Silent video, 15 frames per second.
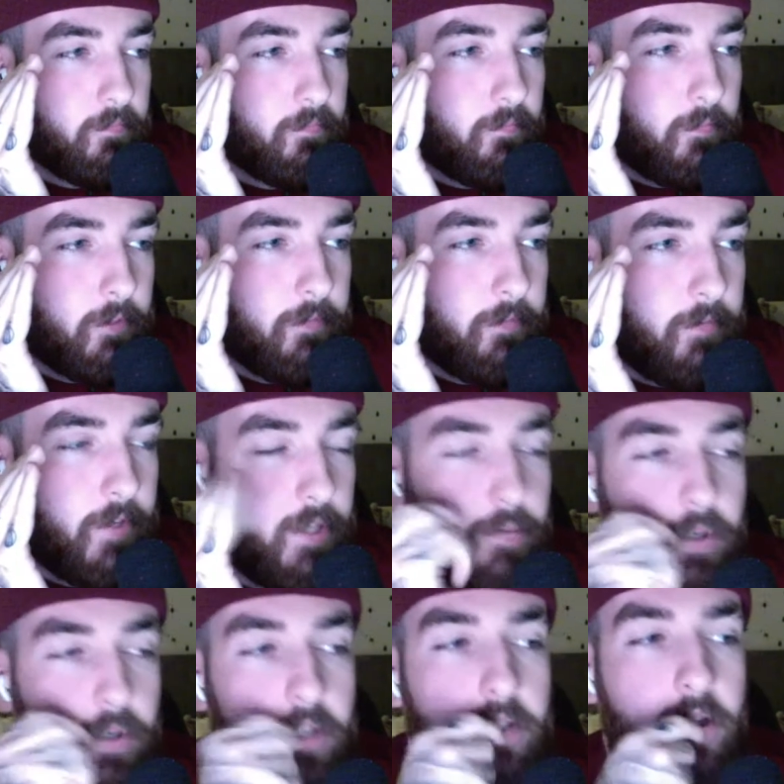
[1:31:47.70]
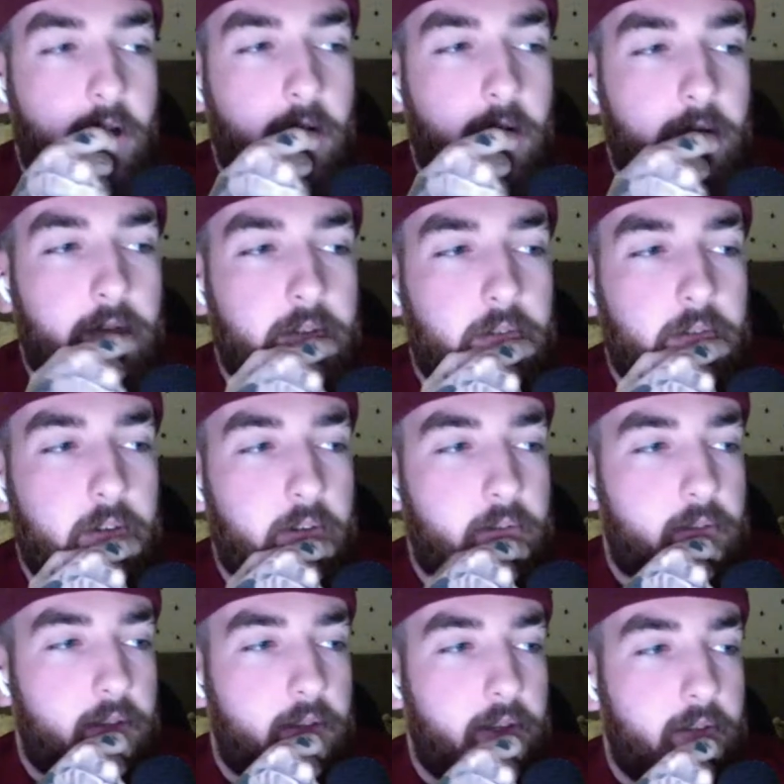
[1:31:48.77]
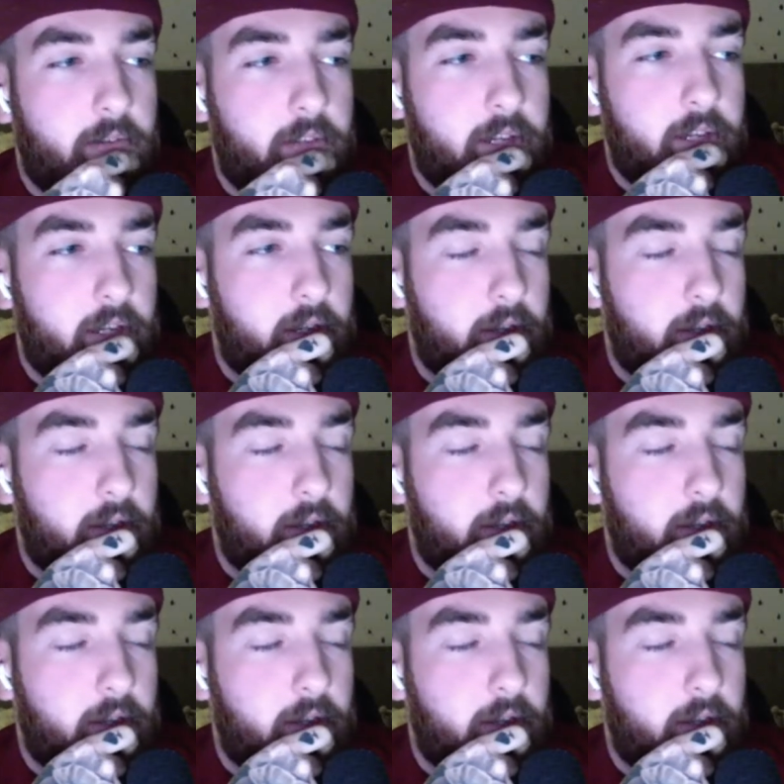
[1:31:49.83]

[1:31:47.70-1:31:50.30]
Some fireworks going off in the ground there, I think.